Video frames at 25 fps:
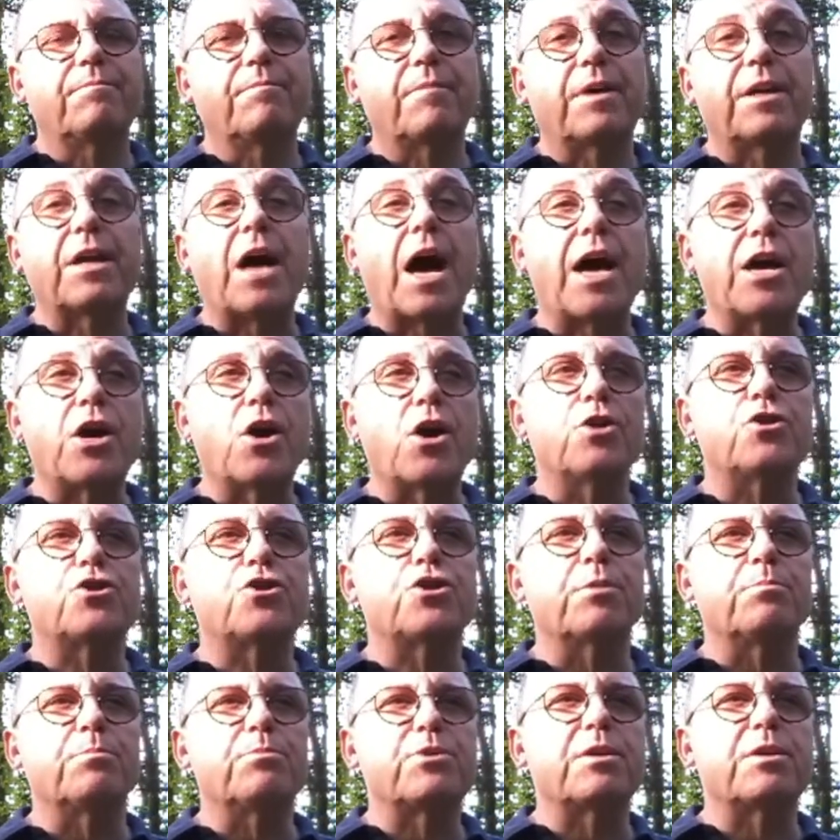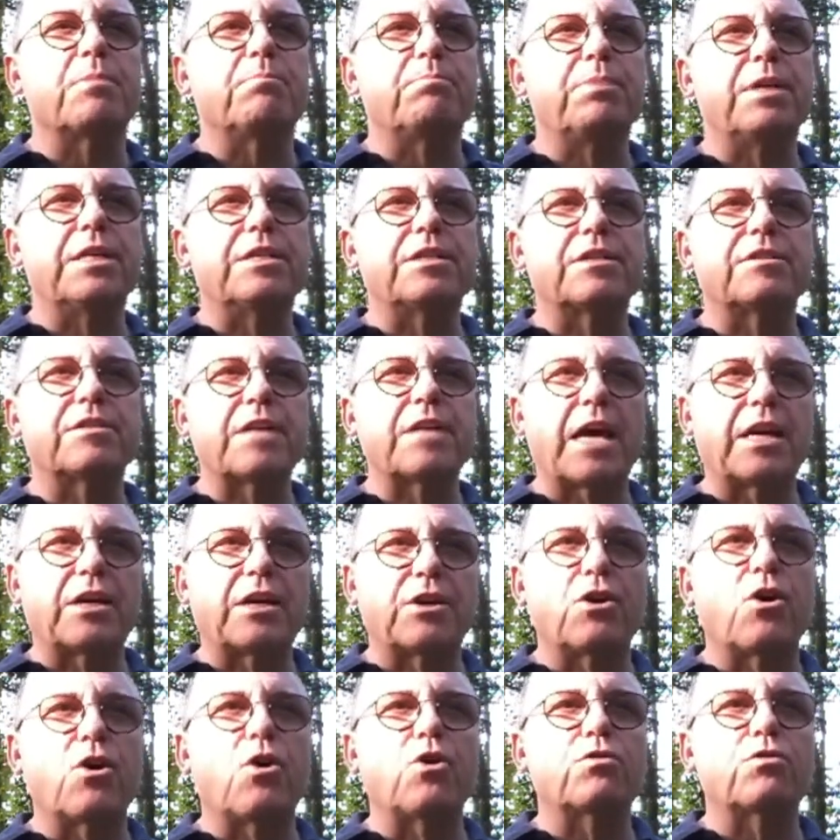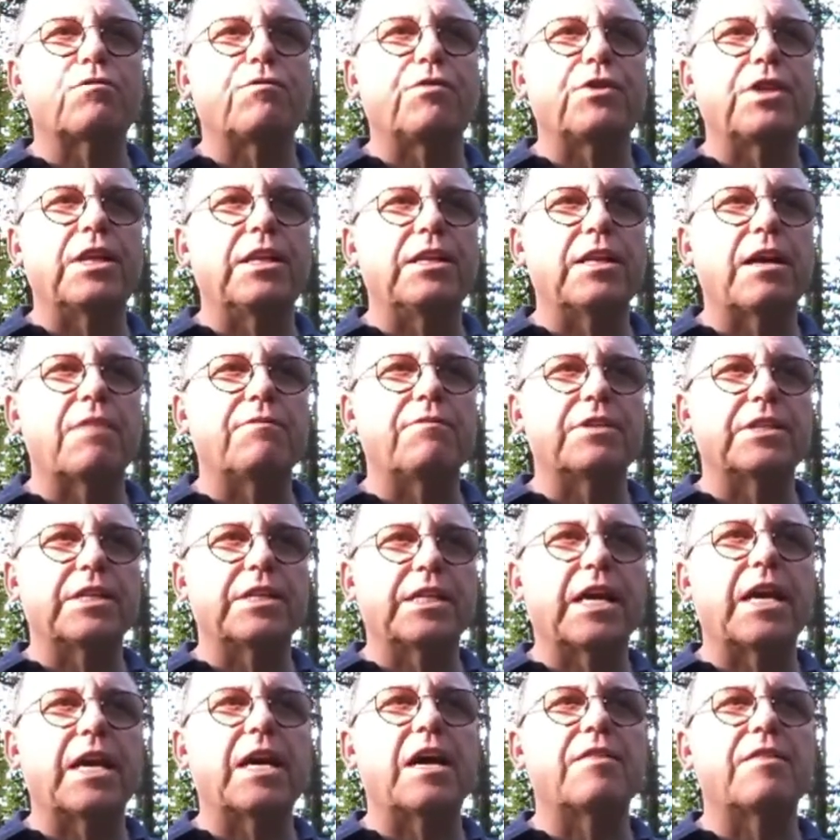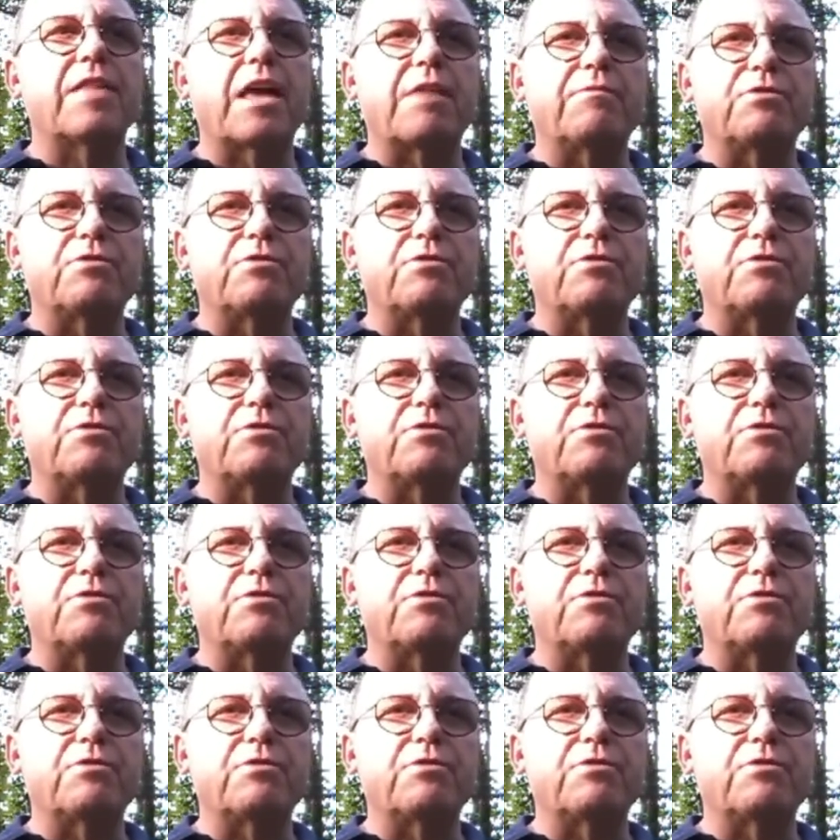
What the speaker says: And I urged them simply to thank God for the love and care they